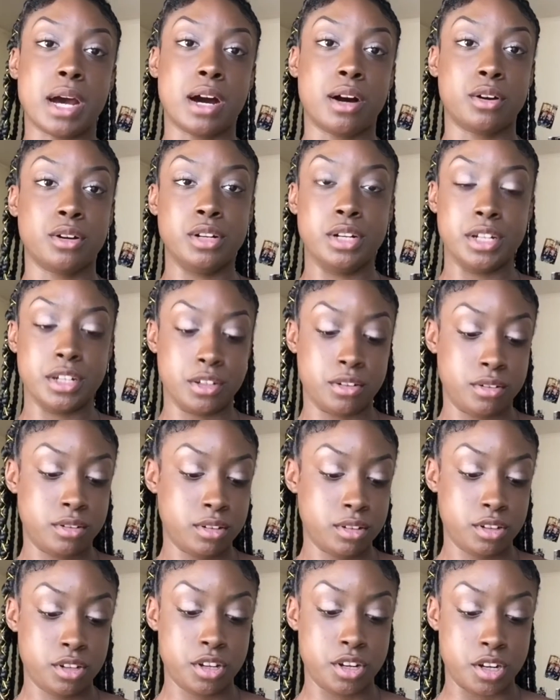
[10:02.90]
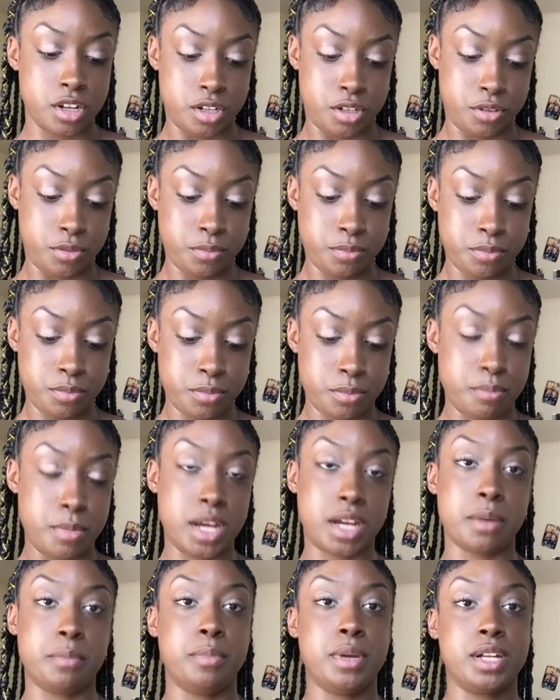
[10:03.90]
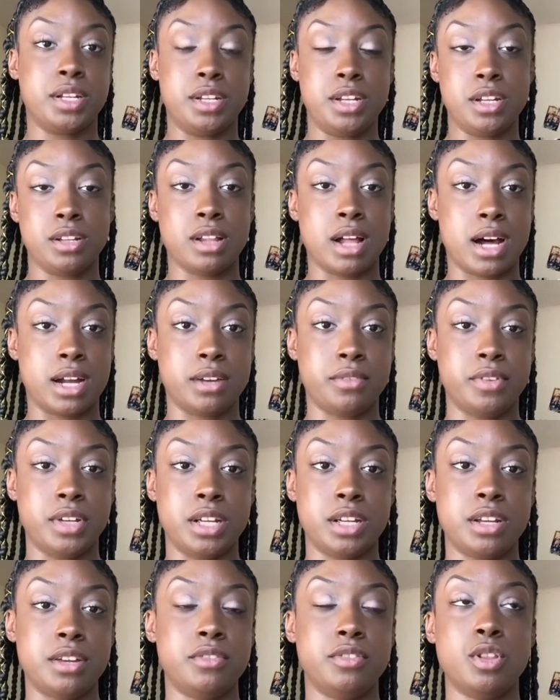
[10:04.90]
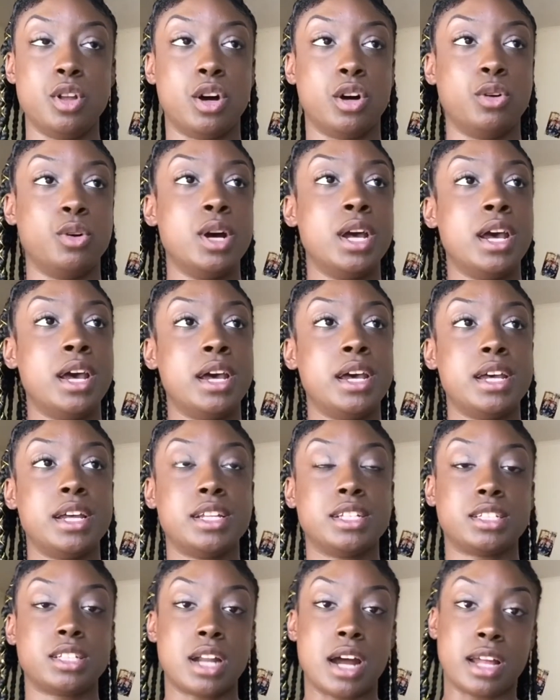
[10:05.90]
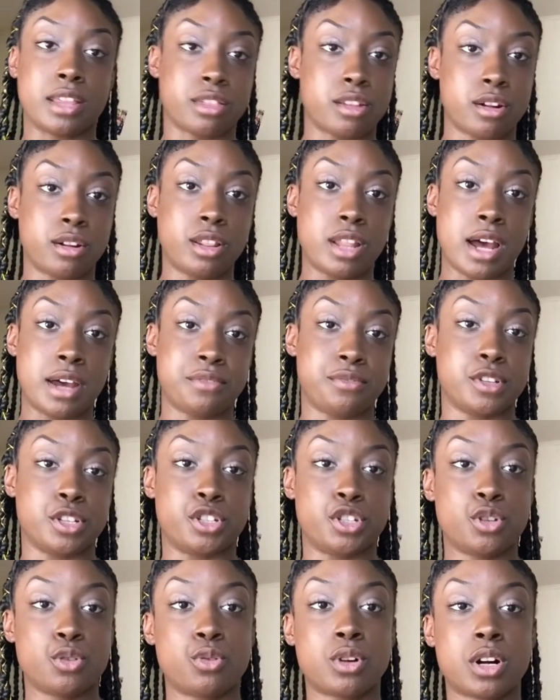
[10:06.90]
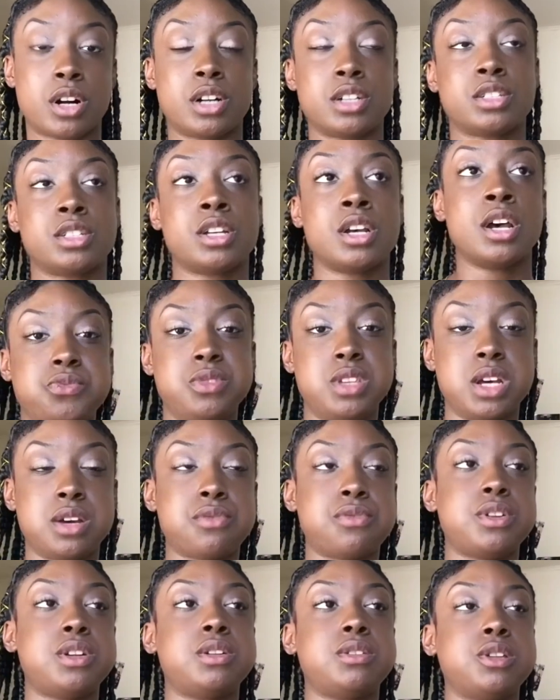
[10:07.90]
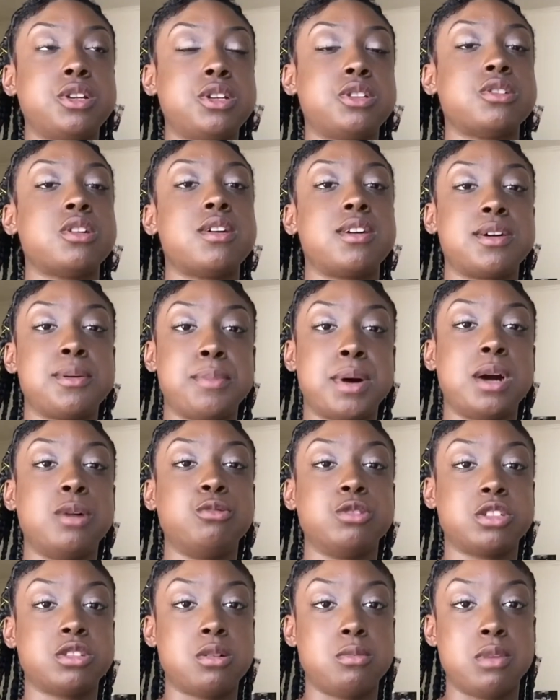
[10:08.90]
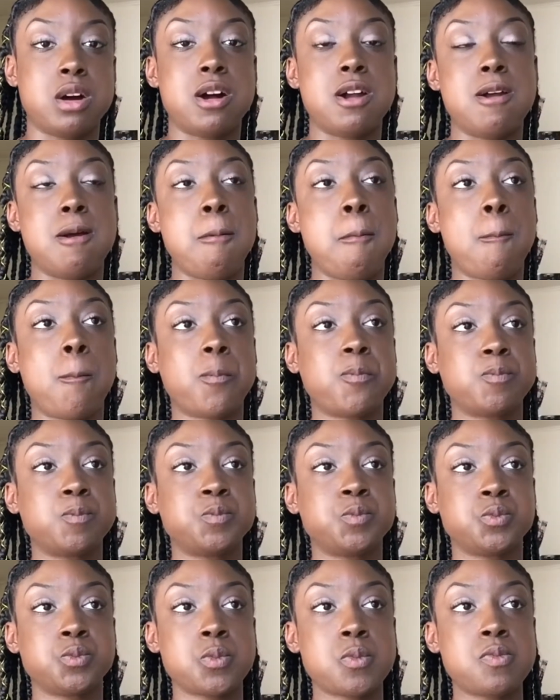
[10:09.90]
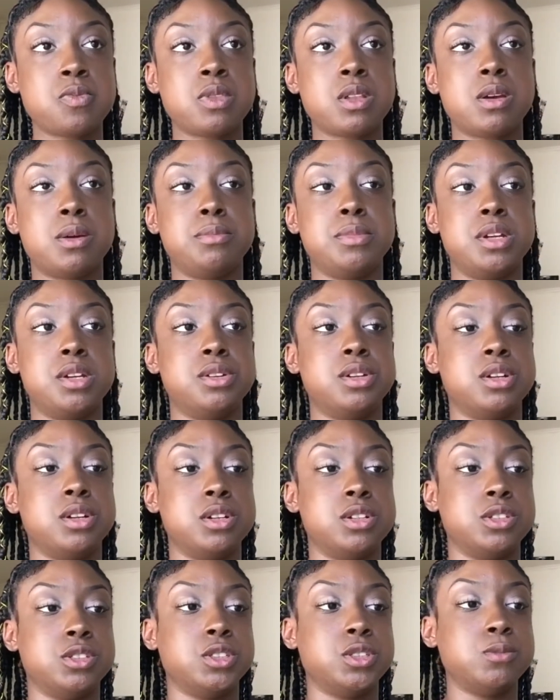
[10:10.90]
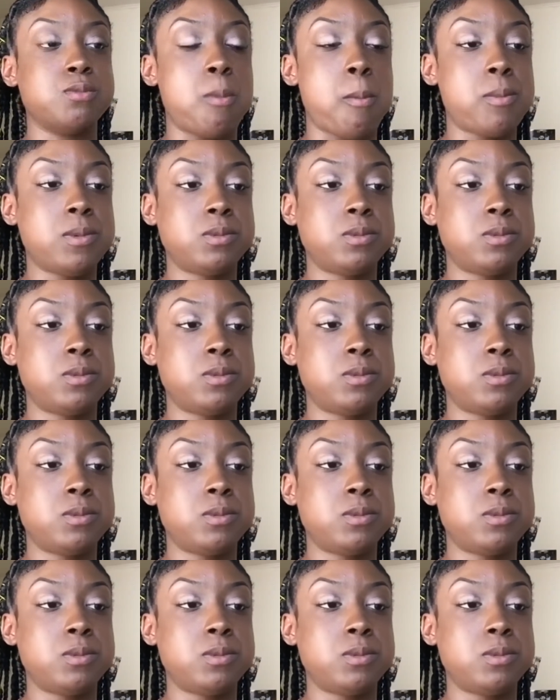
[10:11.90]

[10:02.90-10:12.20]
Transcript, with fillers: out and, you know, make a big deal out of it. You know, it's not their life, it's yours. Definitely talk about it with somebody because